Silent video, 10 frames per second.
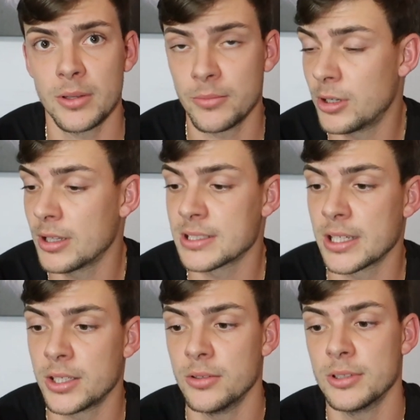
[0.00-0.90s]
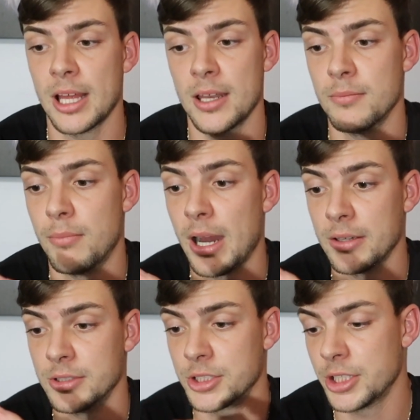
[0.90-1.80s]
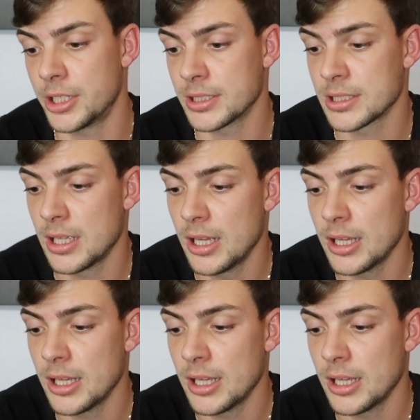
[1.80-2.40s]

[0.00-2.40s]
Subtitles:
it will execute and buy you the shares.